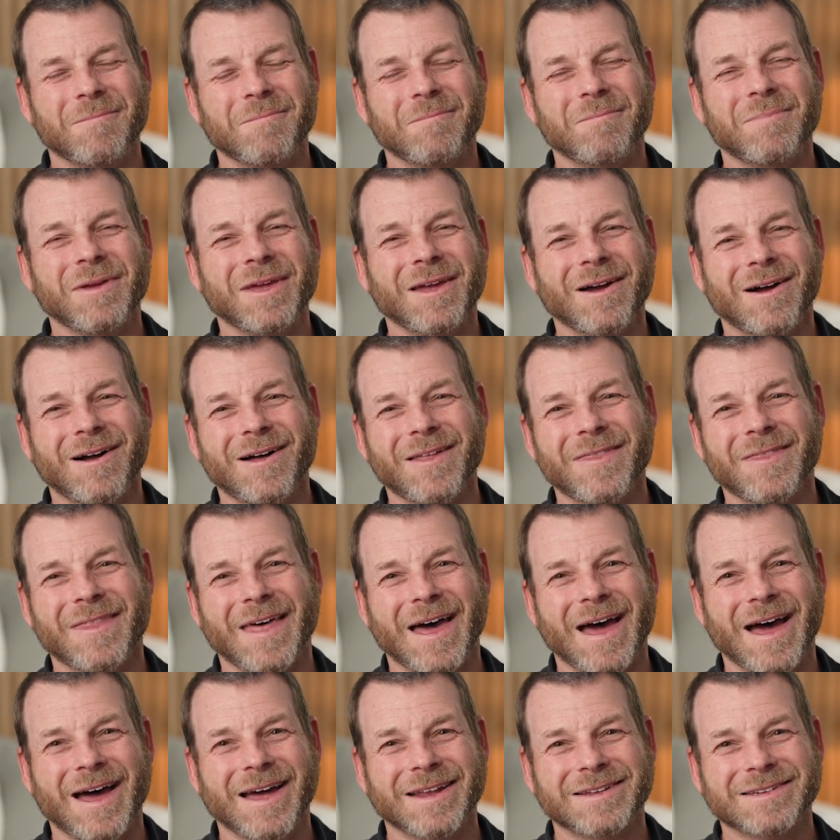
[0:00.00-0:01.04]
Beyond
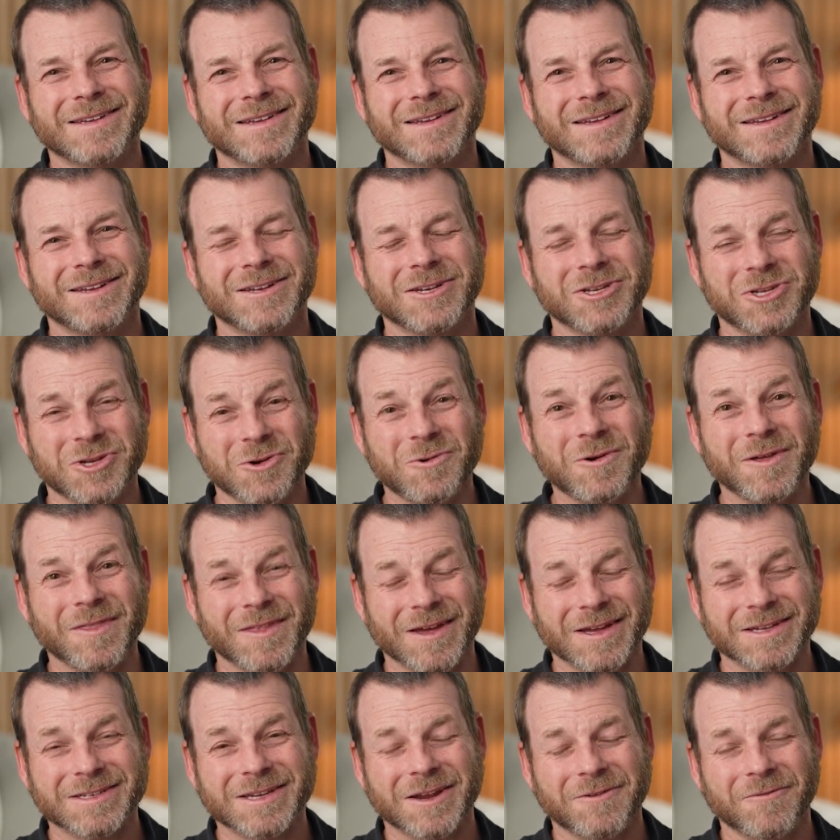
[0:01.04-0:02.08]
that, doing
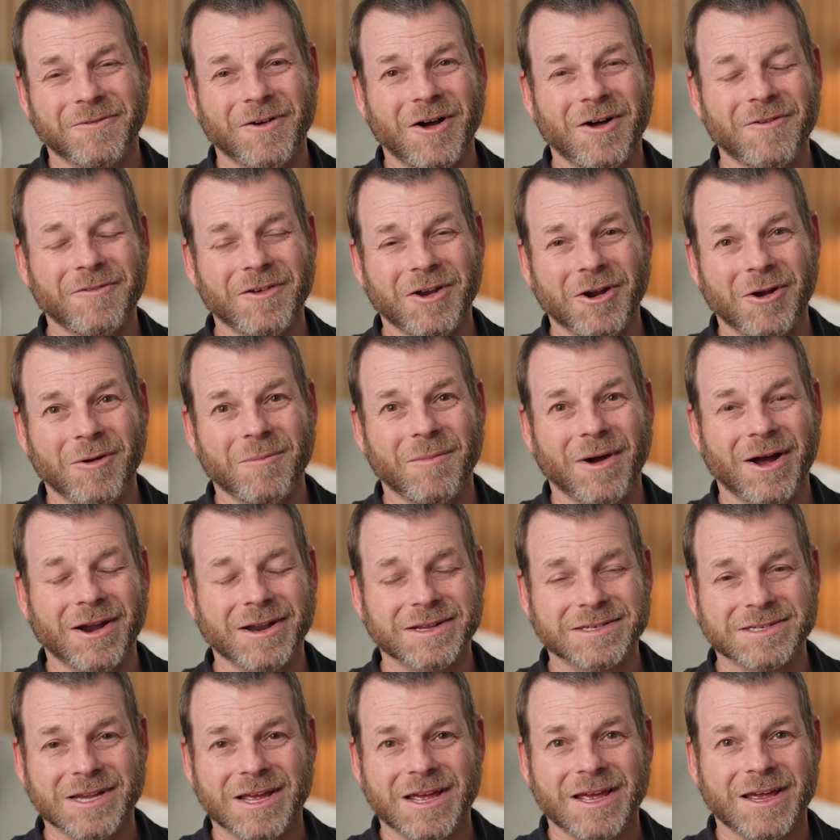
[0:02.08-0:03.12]
this, involving our
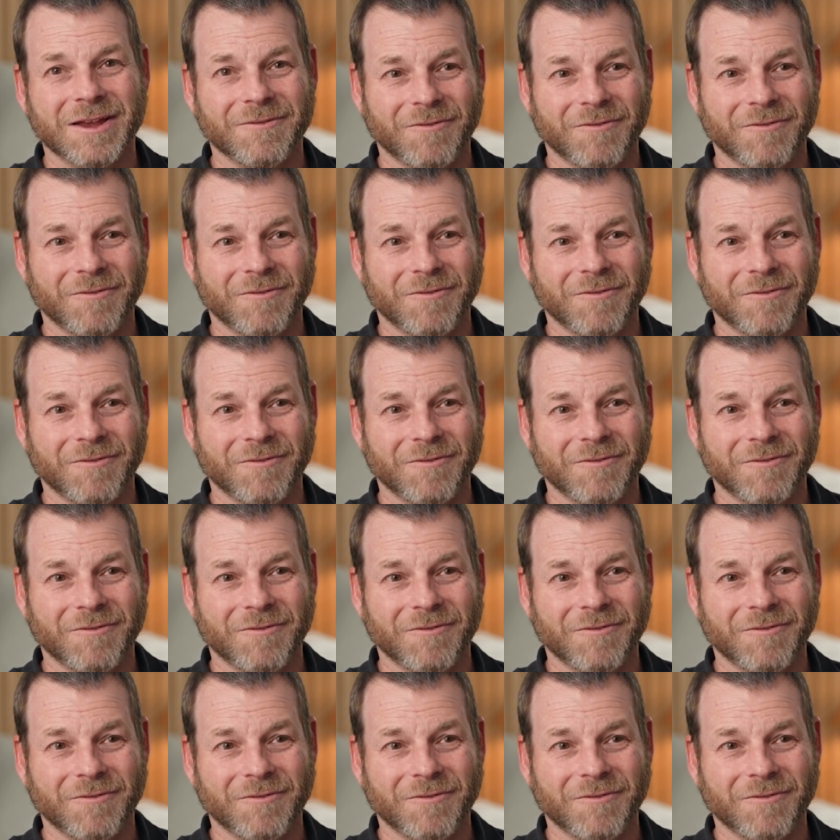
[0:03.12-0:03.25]
bodies